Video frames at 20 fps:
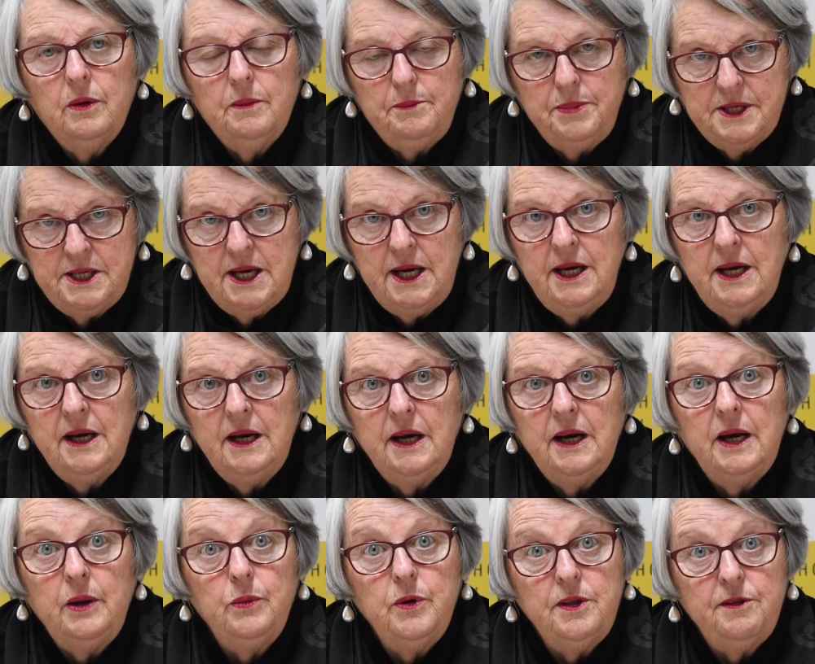
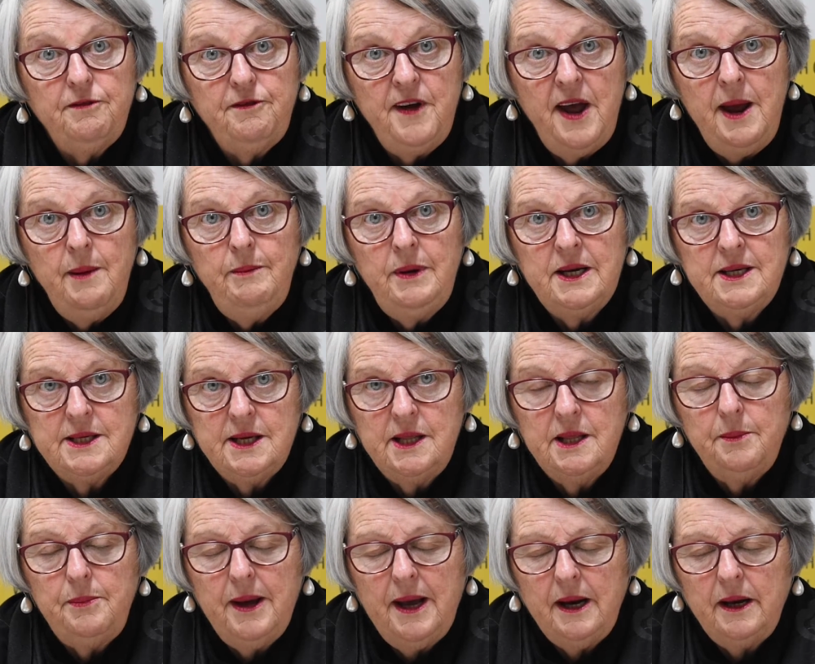particularly with families in
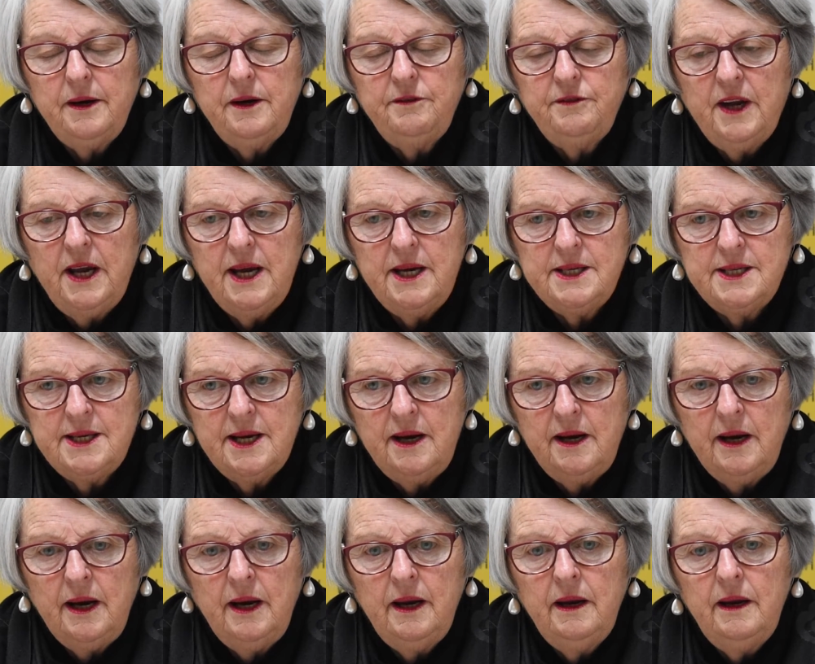the palliative care
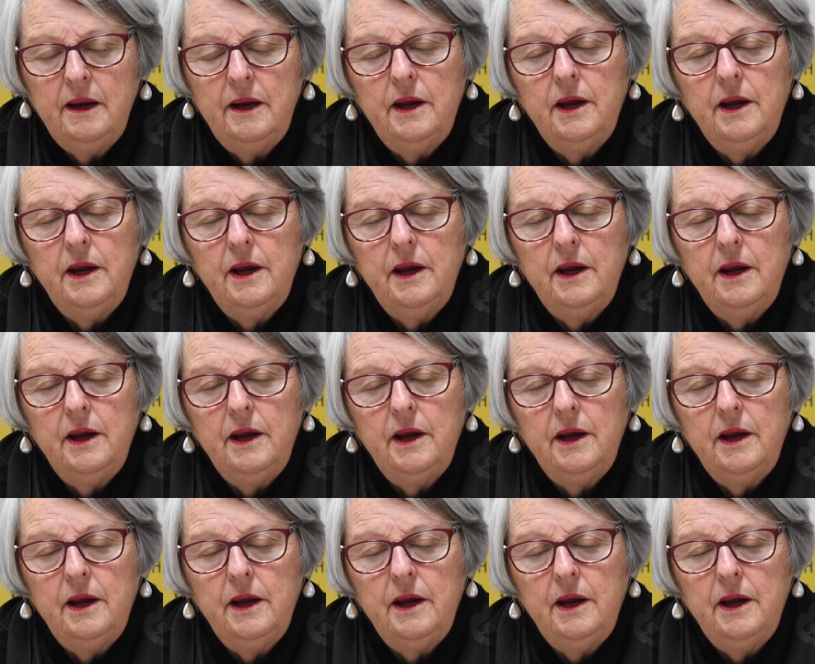setting,